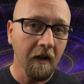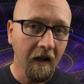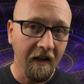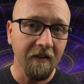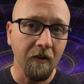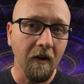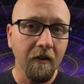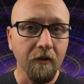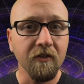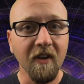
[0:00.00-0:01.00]
and as our
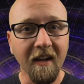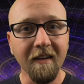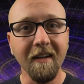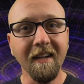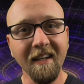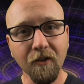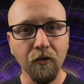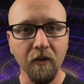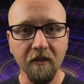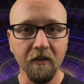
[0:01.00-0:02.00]
understanding
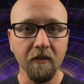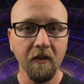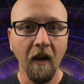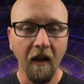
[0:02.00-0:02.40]
increases,